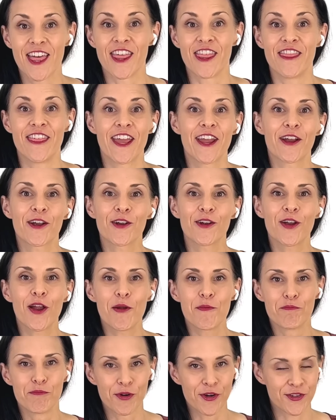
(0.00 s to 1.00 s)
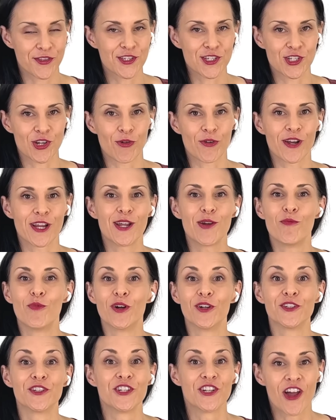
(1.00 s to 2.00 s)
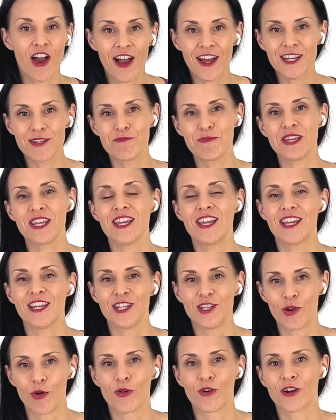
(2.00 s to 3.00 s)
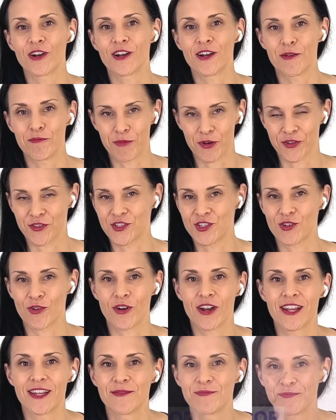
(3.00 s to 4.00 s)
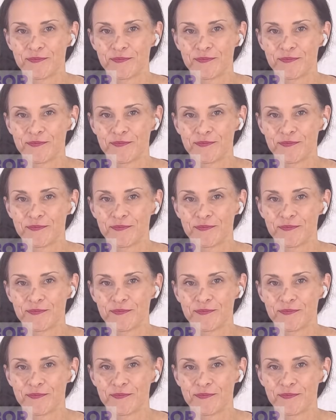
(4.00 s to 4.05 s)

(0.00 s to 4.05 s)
Their birth story will not be your birth story.